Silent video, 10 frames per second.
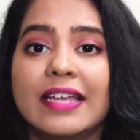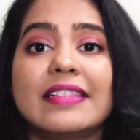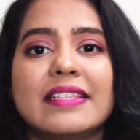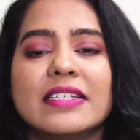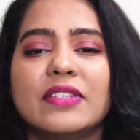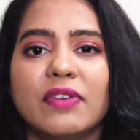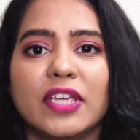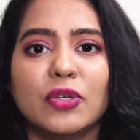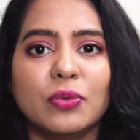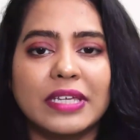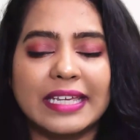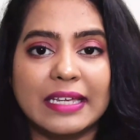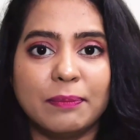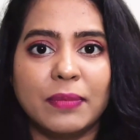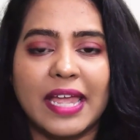In this way, you
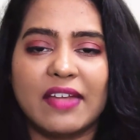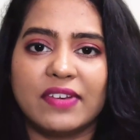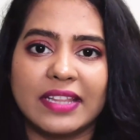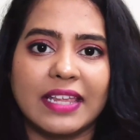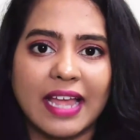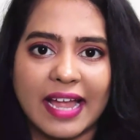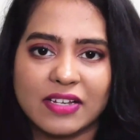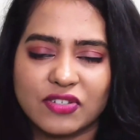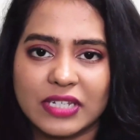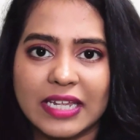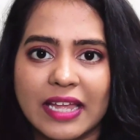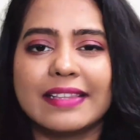keep everything hygienic,